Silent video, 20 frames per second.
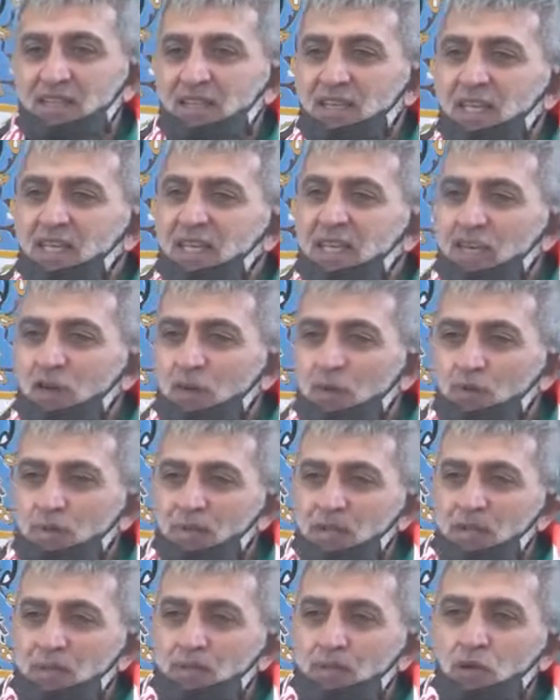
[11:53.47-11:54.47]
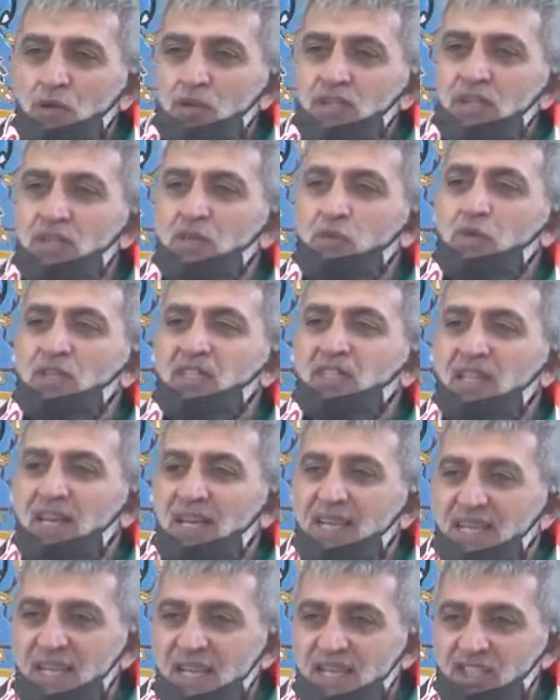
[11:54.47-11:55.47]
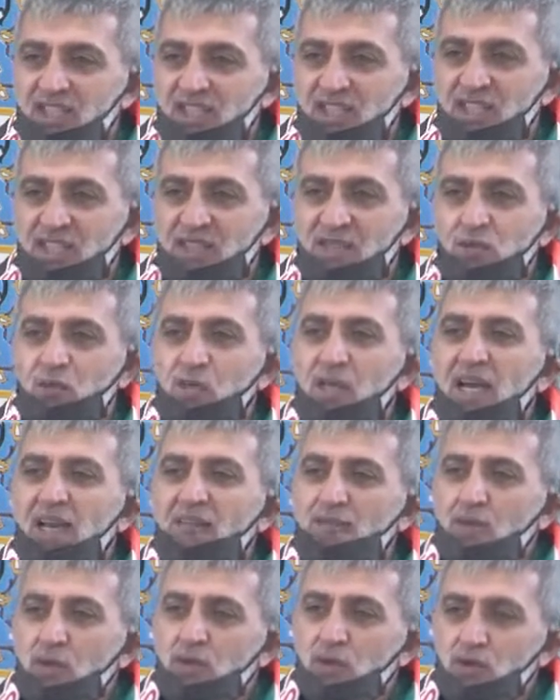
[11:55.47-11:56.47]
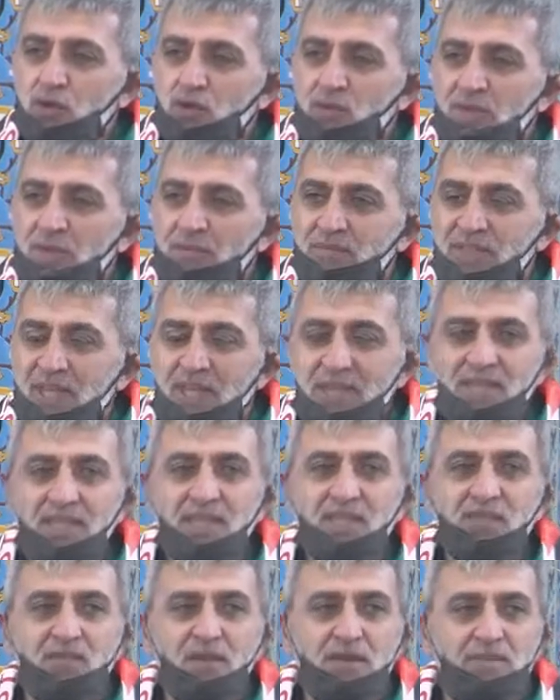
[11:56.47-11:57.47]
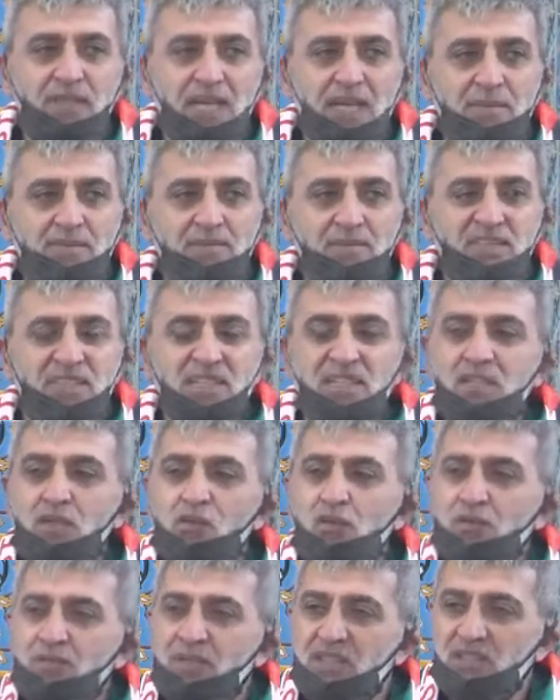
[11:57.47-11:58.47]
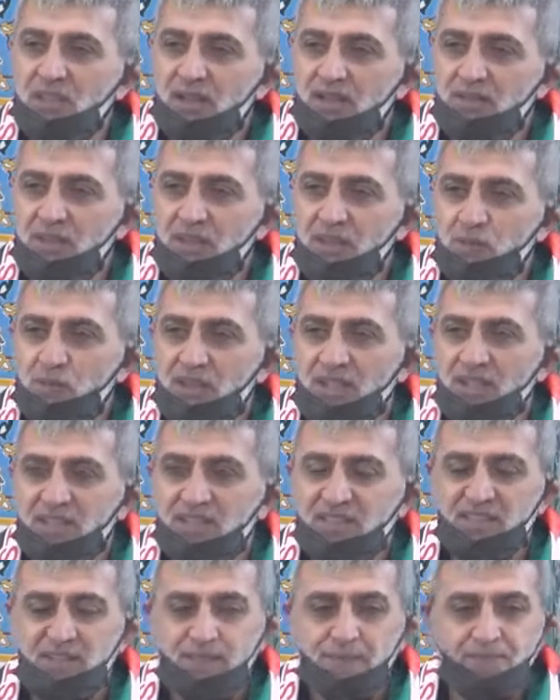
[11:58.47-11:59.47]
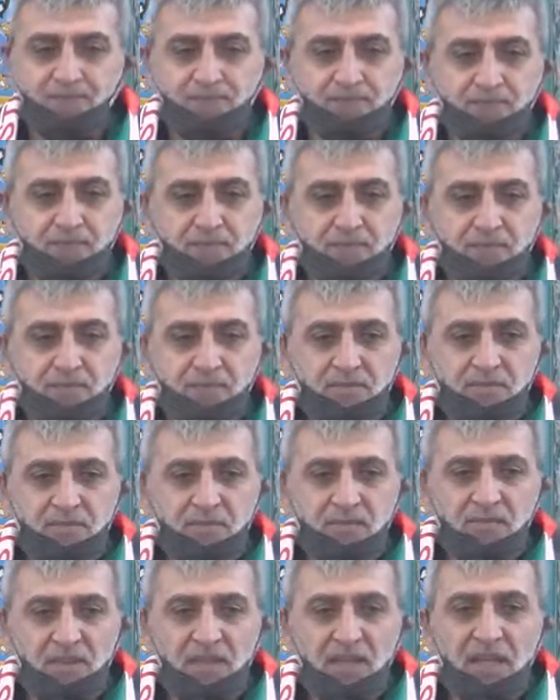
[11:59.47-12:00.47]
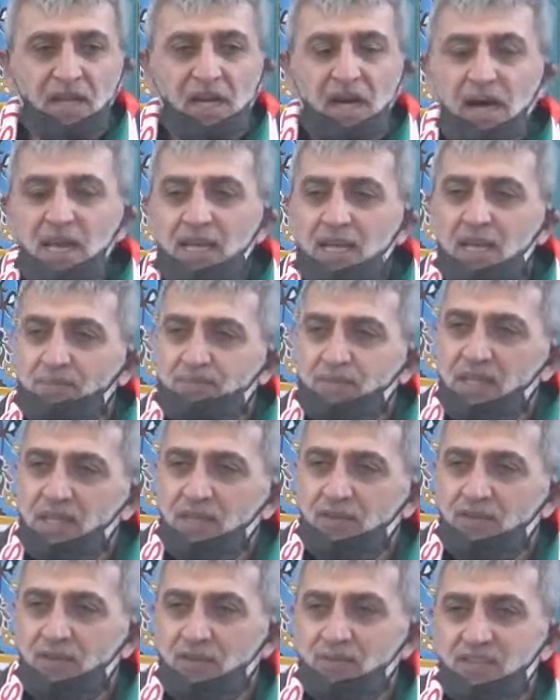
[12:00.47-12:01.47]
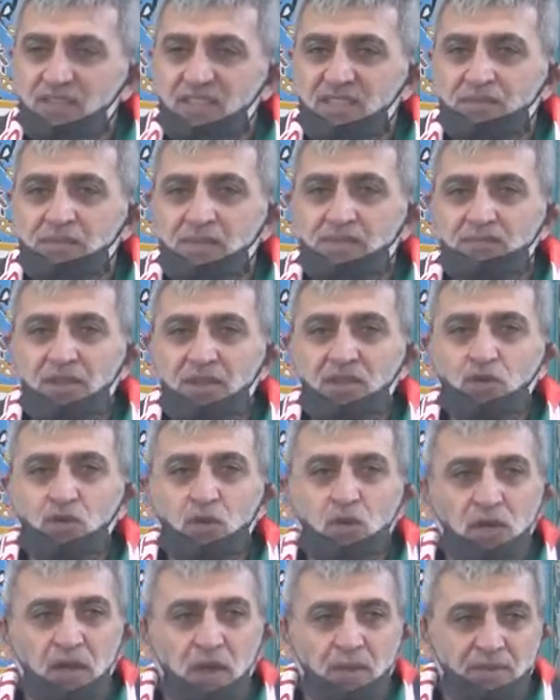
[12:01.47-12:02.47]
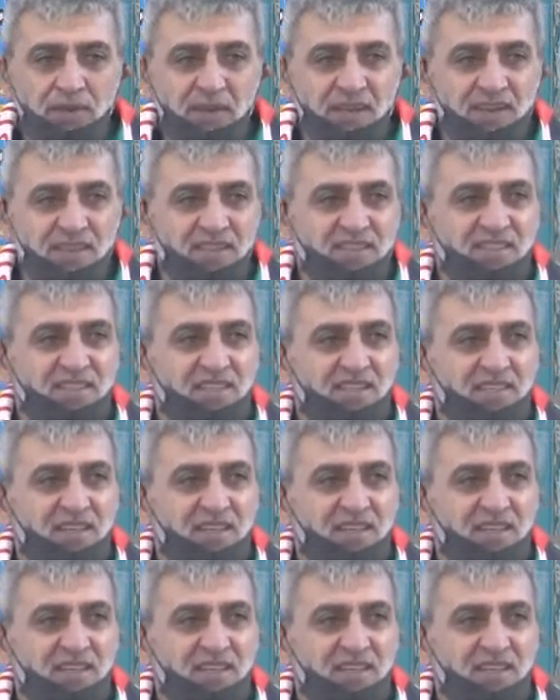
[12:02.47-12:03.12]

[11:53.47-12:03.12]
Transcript: They're going to open the border with delegation. We have also some delegate from the embassy. They will be traveling with us. I appeal from this minbar to all our brother and sister.